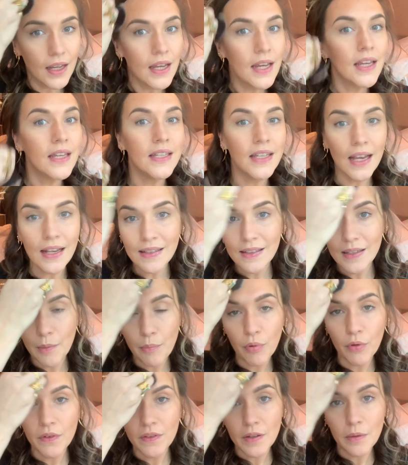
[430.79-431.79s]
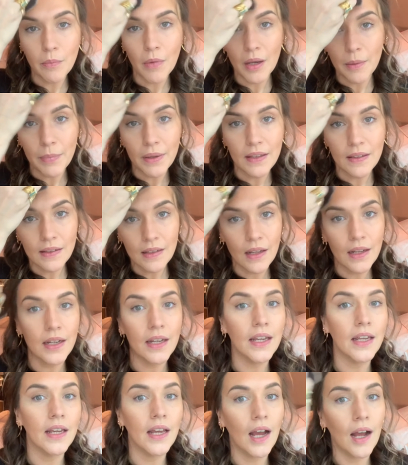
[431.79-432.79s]
Yes, a bronzer might be
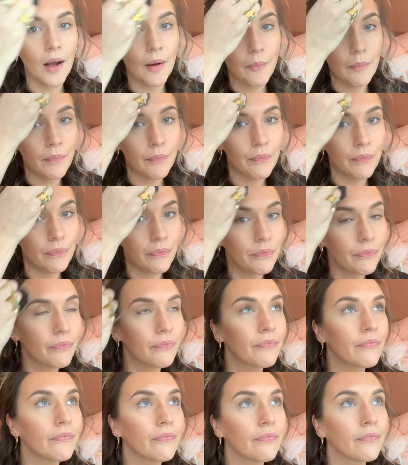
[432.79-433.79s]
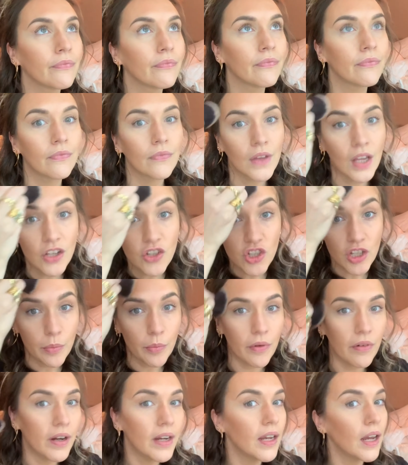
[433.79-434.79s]
slightly
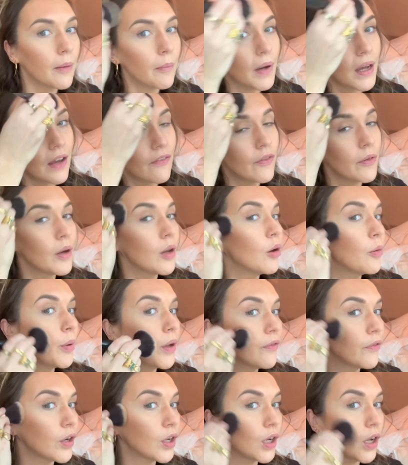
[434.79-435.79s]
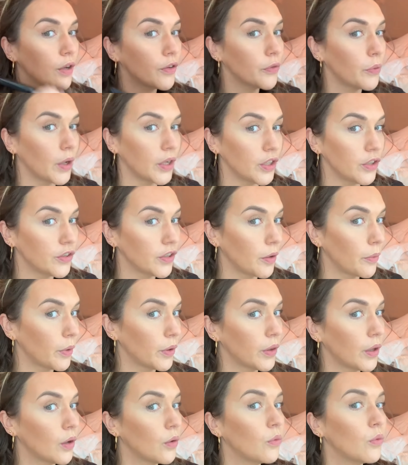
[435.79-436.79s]
shimmery and might have a little bit of a glow to it, and you don't want
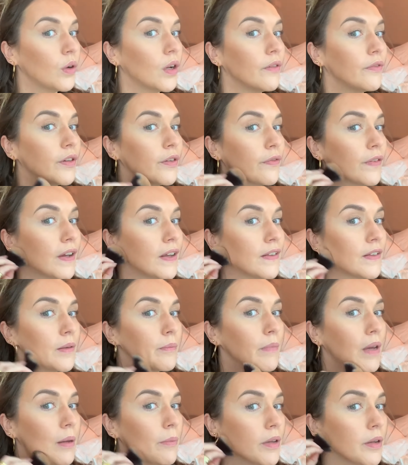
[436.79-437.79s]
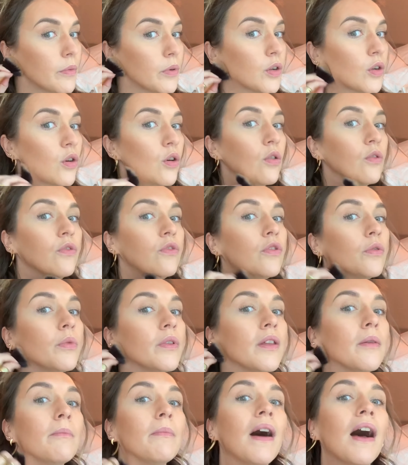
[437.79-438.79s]
that all over your face, and maybe you want to contour with a
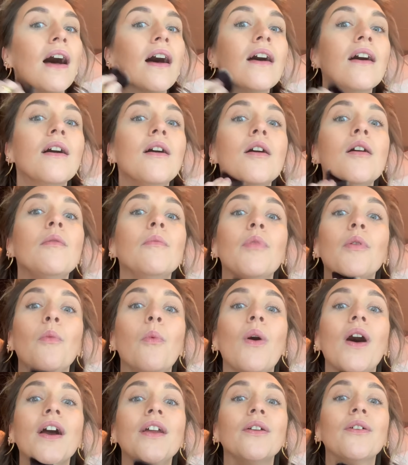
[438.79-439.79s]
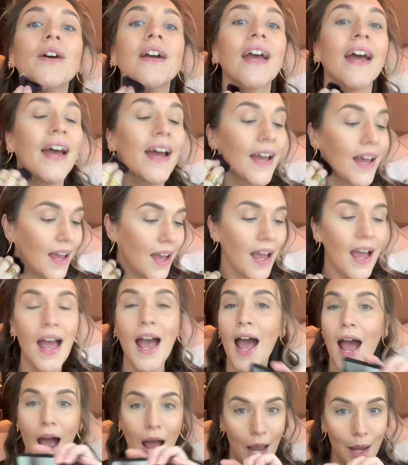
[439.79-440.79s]
matte, but why not get
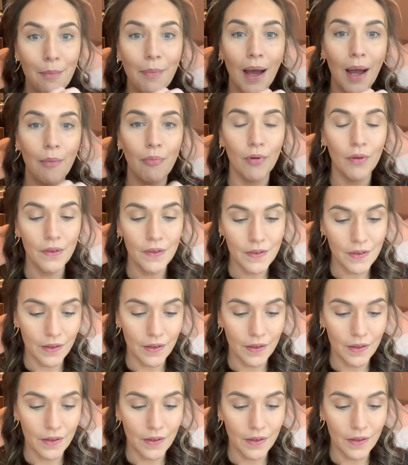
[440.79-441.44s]
a matte bronzer?